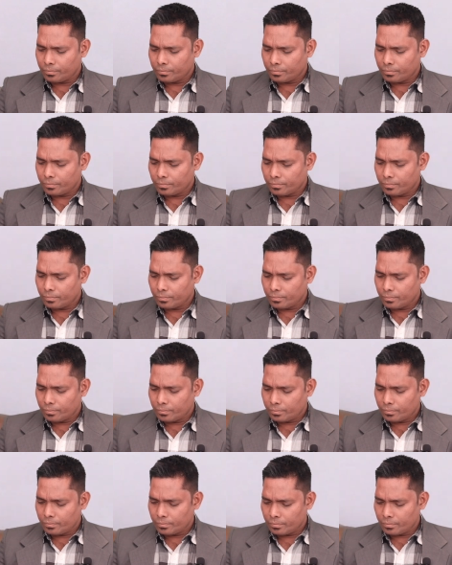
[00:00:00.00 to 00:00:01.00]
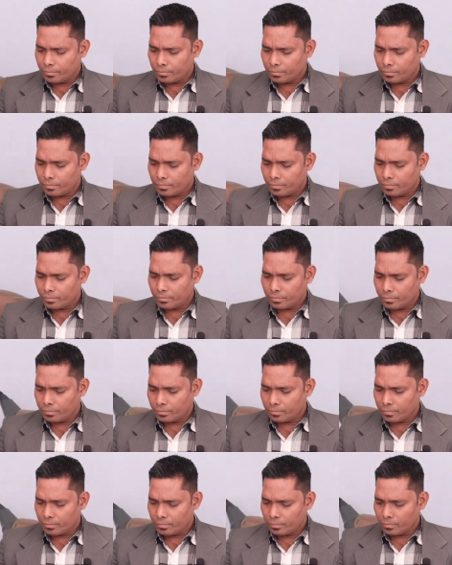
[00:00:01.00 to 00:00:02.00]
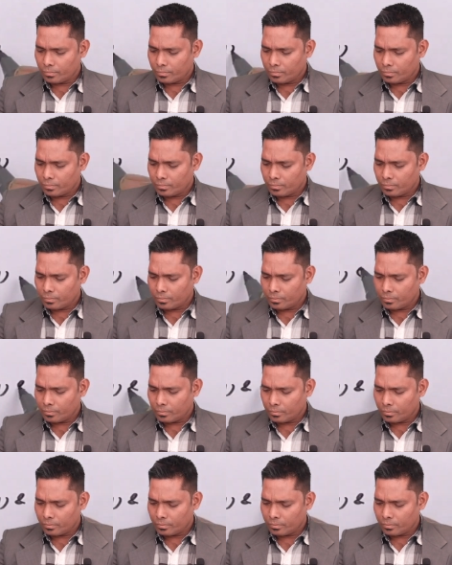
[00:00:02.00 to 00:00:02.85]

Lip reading: No one is speaking in this clip.